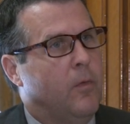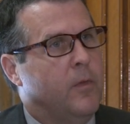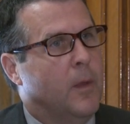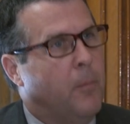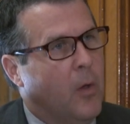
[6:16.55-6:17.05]

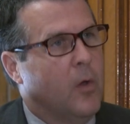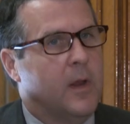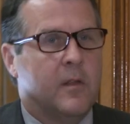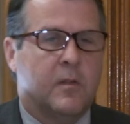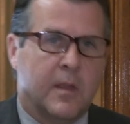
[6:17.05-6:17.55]
the
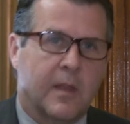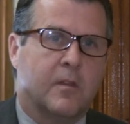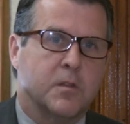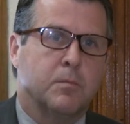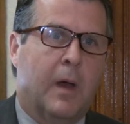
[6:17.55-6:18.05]
ability to get
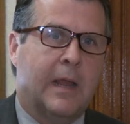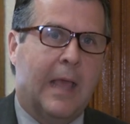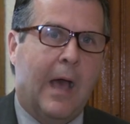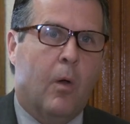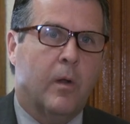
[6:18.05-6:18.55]
this
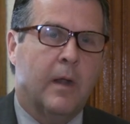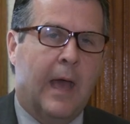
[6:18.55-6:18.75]
money out.